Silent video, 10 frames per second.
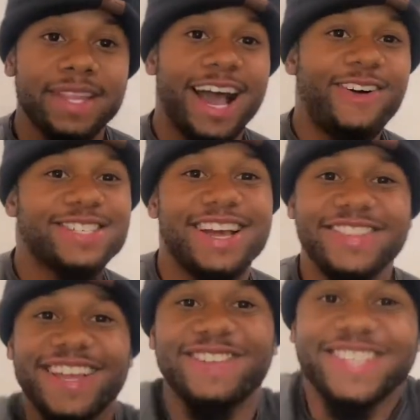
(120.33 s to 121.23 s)
I was out
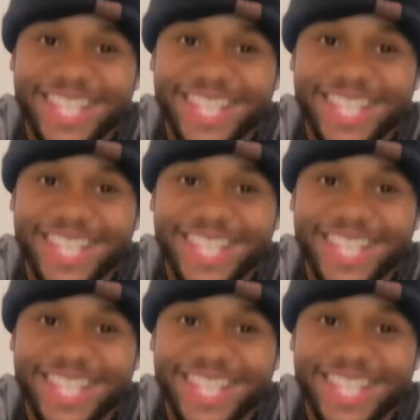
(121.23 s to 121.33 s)
there with the